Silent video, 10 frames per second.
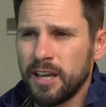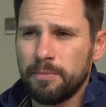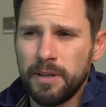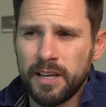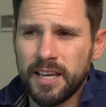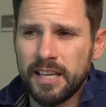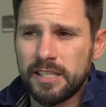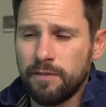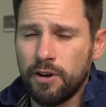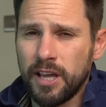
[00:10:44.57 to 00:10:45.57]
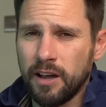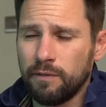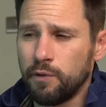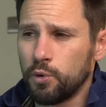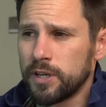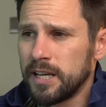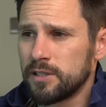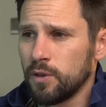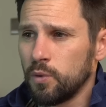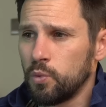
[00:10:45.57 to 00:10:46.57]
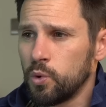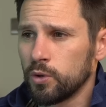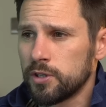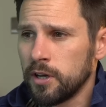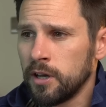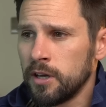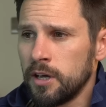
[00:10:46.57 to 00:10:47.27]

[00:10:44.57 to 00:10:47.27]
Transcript: I mean, I guess they've only had 4 days on the water,